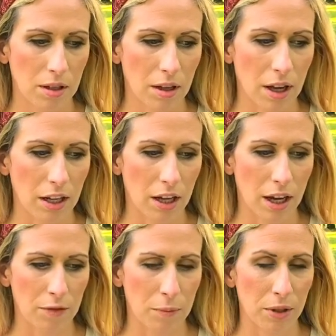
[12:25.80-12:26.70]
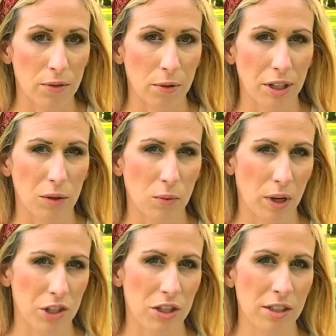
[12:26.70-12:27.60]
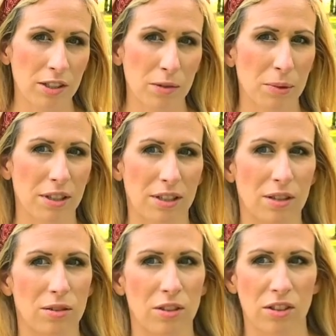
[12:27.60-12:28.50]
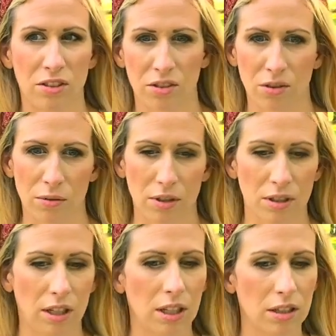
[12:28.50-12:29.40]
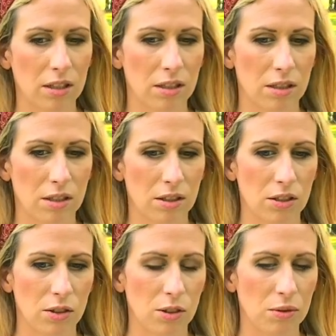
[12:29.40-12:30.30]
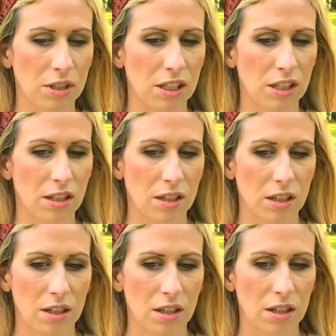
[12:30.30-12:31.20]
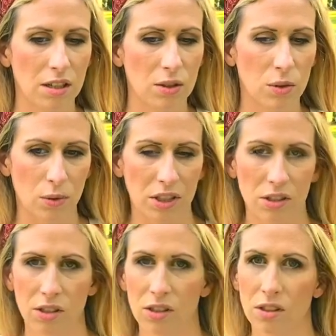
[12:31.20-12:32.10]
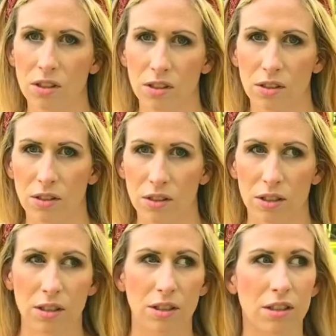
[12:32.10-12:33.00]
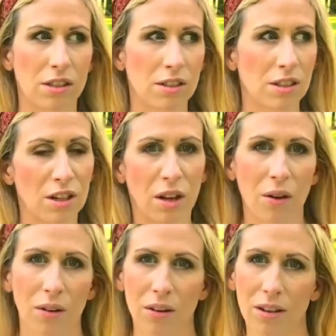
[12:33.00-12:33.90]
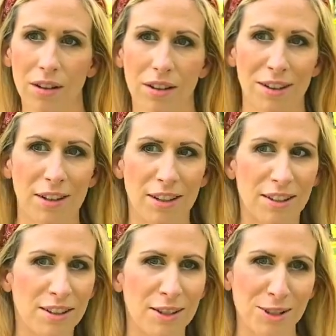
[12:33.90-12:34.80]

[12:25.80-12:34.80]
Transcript: I, I've been avoiding wedgies because I don't I just don't want to like do any twists or you know this